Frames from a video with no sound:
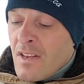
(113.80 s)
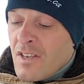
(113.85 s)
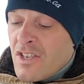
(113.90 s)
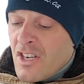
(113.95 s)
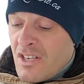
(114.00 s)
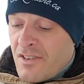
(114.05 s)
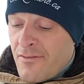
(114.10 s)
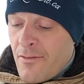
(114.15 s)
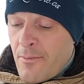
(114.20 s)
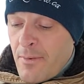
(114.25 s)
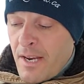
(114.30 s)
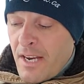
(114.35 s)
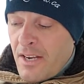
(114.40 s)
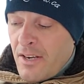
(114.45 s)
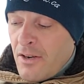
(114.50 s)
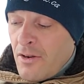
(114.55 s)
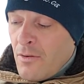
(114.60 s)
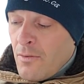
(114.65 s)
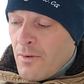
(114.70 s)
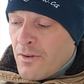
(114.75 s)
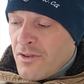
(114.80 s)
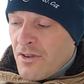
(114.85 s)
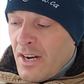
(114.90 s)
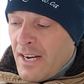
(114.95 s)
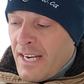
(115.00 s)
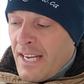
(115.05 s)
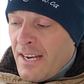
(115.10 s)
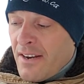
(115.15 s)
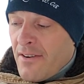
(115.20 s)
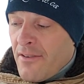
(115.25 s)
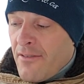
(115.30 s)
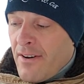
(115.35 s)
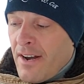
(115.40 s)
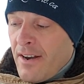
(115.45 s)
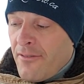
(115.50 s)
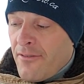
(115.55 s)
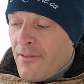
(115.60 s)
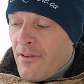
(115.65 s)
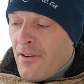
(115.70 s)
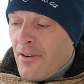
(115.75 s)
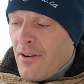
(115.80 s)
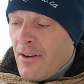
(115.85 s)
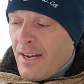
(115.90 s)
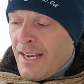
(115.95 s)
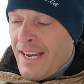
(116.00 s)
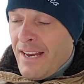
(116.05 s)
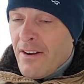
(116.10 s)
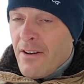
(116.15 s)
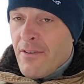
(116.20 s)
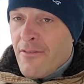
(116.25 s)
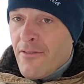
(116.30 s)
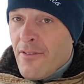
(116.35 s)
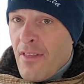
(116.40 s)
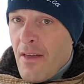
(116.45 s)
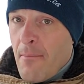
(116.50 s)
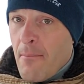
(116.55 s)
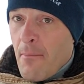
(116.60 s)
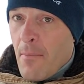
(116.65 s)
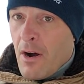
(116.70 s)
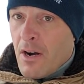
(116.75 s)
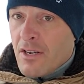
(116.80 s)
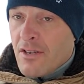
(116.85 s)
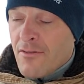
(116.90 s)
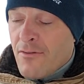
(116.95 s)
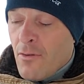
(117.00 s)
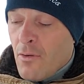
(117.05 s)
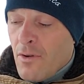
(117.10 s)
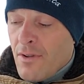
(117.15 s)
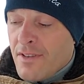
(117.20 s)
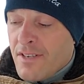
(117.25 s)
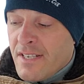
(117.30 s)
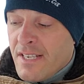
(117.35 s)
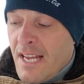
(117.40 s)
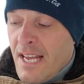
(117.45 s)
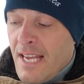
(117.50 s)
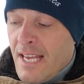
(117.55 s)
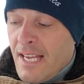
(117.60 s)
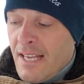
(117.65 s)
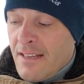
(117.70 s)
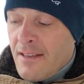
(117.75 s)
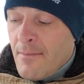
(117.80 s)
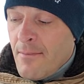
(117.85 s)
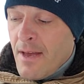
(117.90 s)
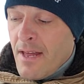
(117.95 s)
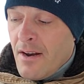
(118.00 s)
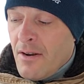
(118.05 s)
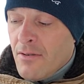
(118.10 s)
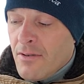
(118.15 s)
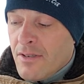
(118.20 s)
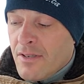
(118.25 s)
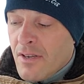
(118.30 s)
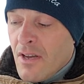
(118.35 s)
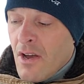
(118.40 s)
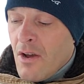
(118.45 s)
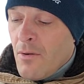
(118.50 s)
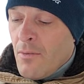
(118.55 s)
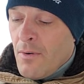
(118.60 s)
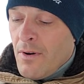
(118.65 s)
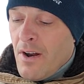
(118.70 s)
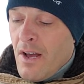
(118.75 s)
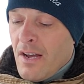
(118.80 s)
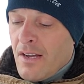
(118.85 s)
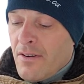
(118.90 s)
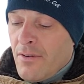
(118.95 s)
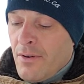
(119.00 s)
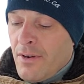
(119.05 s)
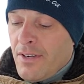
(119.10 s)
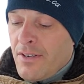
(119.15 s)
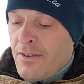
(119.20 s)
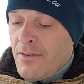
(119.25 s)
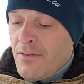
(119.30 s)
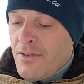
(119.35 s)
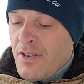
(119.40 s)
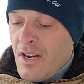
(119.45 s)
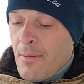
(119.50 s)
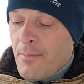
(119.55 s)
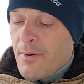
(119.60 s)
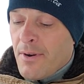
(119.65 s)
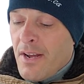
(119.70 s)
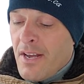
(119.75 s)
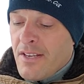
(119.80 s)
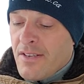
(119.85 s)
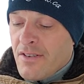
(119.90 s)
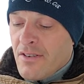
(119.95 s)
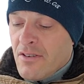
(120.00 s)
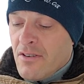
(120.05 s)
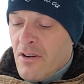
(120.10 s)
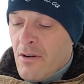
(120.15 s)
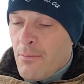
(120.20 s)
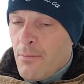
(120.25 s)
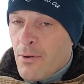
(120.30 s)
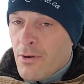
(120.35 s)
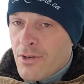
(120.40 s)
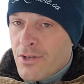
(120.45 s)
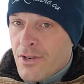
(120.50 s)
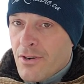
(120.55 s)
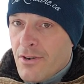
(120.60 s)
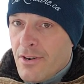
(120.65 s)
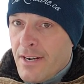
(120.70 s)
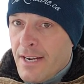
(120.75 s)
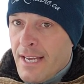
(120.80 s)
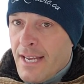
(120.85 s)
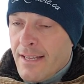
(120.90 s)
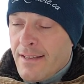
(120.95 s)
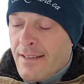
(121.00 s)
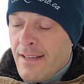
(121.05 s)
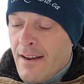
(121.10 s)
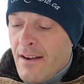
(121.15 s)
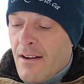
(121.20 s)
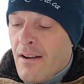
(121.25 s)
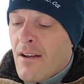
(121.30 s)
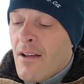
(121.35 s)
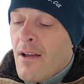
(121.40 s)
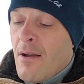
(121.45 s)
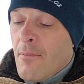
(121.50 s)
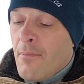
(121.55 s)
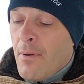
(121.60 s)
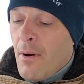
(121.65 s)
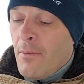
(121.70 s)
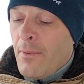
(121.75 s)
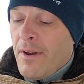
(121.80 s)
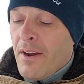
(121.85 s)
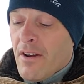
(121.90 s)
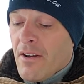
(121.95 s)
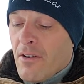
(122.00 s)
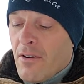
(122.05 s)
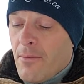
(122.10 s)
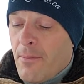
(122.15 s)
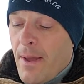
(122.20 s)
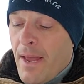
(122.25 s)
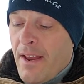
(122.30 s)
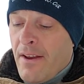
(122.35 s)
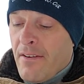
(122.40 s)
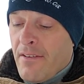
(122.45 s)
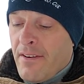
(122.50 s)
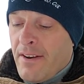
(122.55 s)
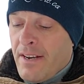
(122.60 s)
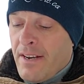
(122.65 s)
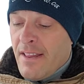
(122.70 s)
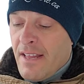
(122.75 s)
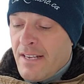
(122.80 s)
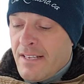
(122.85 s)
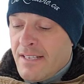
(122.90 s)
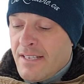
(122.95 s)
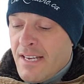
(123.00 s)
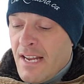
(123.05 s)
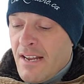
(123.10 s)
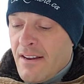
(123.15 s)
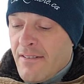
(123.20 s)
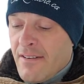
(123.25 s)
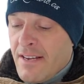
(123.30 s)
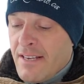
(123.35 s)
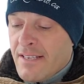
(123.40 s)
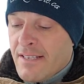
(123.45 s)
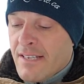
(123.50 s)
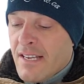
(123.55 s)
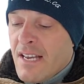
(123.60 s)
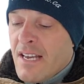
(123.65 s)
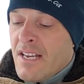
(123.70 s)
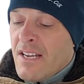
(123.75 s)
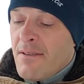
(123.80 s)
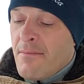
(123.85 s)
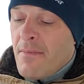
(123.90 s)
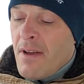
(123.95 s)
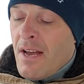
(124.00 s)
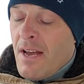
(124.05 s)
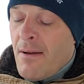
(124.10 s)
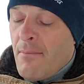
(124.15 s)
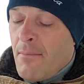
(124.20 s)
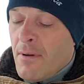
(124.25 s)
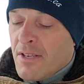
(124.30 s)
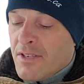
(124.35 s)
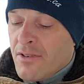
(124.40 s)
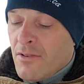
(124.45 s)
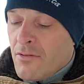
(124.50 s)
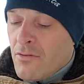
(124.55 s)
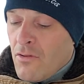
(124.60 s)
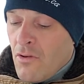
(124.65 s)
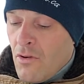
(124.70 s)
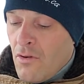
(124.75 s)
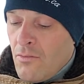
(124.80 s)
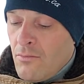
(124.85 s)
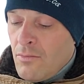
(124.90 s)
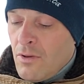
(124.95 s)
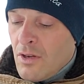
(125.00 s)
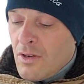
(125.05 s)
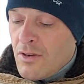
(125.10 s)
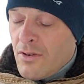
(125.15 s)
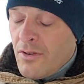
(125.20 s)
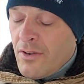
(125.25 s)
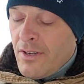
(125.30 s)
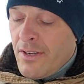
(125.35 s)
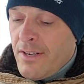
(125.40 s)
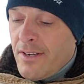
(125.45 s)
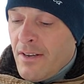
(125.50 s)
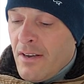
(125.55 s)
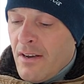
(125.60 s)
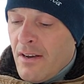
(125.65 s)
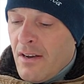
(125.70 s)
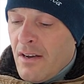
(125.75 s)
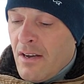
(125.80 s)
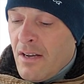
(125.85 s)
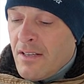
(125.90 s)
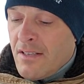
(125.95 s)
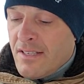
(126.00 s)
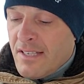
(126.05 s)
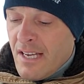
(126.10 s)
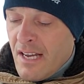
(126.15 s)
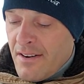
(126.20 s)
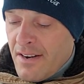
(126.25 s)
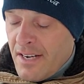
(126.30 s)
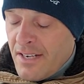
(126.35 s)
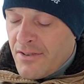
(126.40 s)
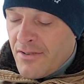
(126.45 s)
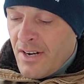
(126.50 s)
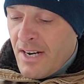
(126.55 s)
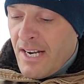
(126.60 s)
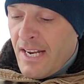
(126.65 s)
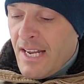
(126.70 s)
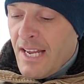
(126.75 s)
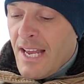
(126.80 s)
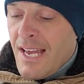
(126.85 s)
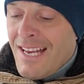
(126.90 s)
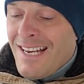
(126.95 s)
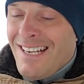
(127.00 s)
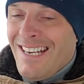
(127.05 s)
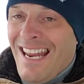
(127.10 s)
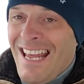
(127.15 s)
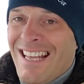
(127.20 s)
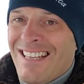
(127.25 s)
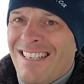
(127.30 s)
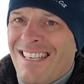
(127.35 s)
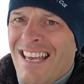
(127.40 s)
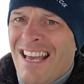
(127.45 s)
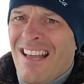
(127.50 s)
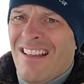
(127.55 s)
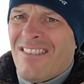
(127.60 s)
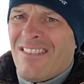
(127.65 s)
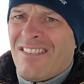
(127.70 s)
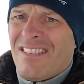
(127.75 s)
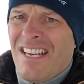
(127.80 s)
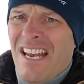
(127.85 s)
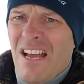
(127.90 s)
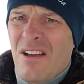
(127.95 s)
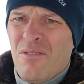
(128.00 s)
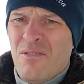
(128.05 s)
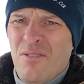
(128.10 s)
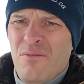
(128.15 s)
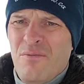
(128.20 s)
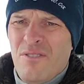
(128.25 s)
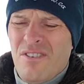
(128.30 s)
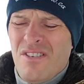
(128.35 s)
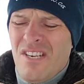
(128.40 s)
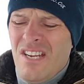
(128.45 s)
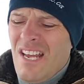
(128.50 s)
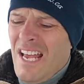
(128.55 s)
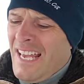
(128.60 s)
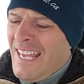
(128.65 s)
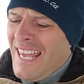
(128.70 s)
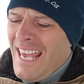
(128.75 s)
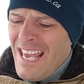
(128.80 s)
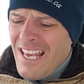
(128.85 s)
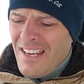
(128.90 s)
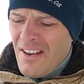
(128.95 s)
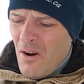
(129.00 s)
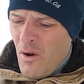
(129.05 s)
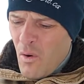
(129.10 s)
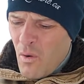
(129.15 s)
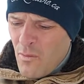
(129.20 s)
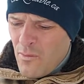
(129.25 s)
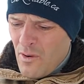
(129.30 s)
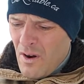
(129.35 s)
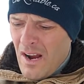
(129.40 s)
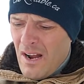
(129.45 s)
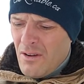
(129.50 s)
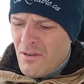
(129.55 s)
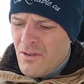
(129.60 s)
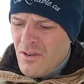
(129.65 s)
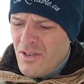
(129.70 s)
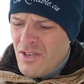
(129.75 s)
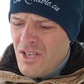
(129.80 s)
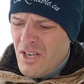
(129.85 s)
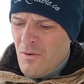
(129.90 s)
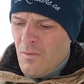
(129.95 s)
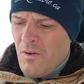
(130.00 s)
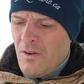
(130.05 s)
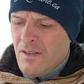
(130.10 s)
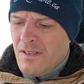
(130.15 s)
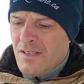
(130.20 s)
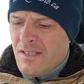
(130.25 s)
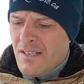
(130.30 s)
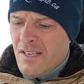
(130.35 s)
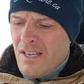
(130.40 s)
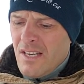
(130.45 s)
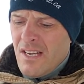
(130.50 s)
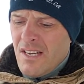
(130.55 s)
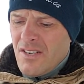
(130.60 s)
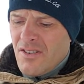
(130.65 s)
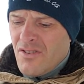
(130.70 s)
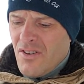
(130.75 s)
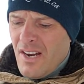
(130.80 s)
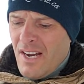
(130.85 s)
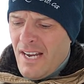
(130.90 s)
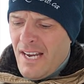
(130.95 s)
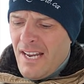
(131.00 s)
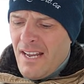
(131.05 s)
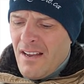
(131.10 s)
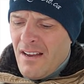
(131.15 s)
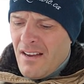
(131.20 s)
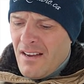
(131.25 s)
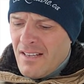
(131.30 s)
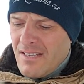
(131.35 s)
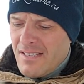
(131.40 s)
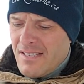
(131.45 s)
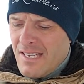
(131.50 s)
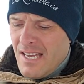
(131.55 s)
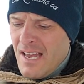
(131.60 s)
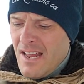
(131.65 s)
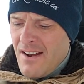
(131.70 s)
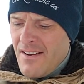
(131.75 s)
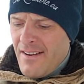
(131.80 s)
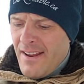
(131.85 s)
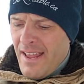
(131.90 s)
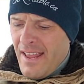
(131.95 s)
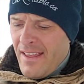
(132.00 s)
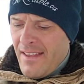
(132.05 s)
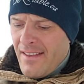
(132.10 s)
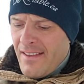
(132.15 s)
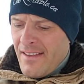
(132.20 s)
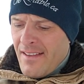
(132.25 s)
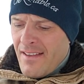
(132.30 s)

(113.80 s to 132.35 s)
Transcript: just for me and you. We're trying to get her ready for geared for that March 4th stake at the Meadows. We're not going to jeopardize her or push her to get there, but we are going to pay her that stake race. Uh, Muscle Chrome looked good on Saturday training. Nancy Allison, how good was she? I can't get over how good she was training on Saturday.